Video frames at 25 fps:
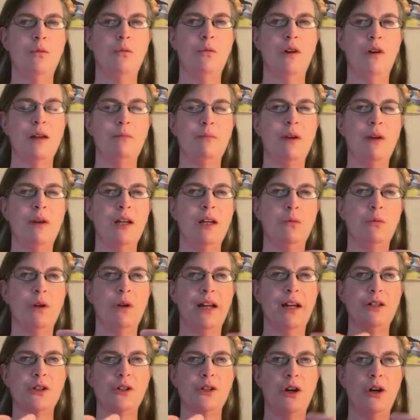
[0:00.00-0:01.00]
I make when
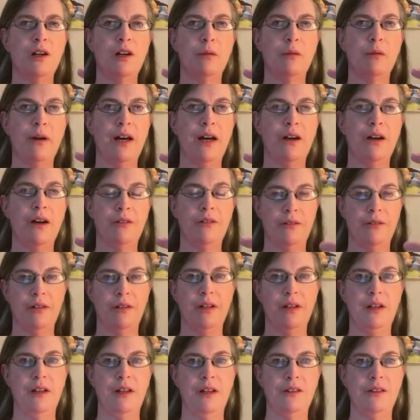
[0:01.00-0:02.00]
I talk about
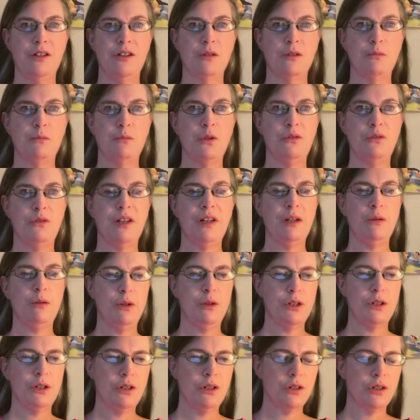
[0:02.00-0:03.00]
this movie,
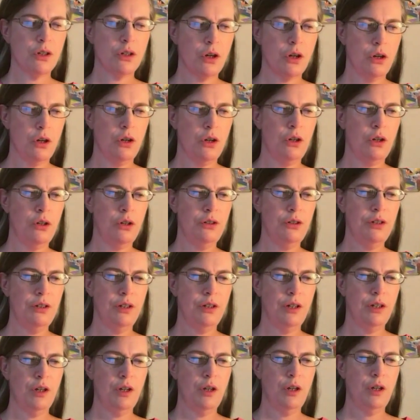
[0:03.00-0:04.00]
which is called
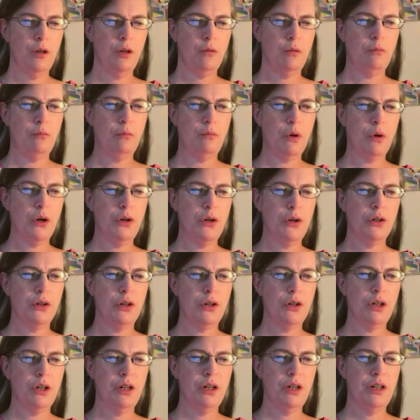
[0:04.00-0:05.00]

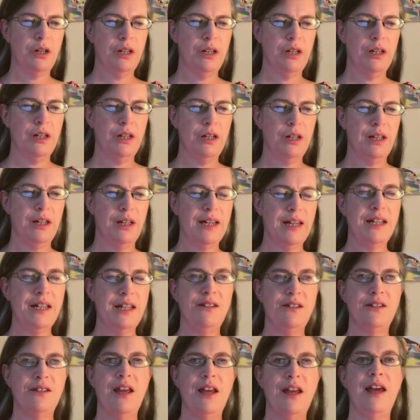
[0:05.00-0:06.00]
Murder, He
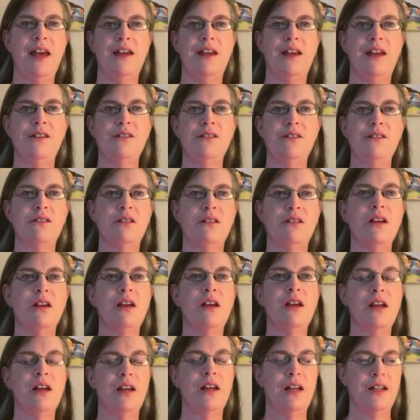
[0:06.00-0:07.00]
Says.
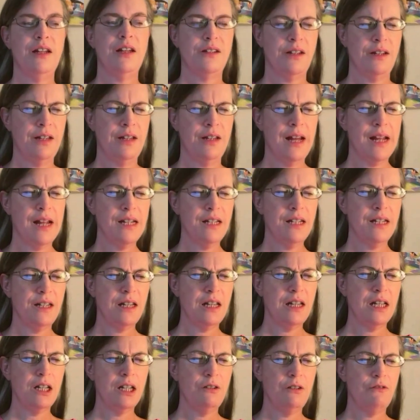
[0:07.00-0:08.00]
It's a
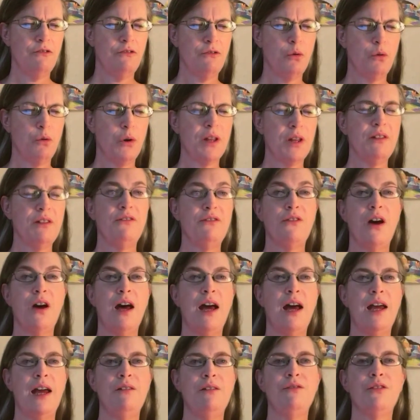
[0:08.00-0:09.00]

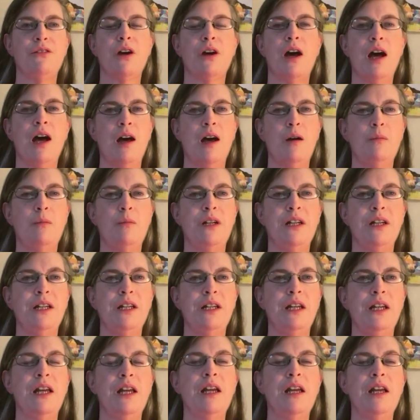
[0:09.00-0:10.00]
1945
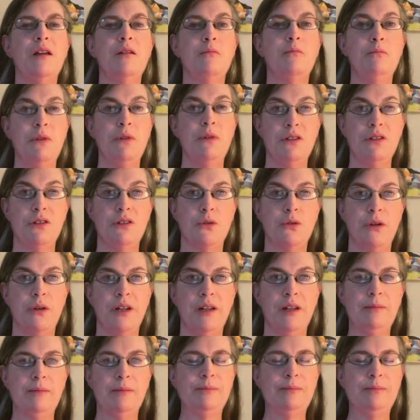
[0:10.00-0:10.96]
comedy mystery.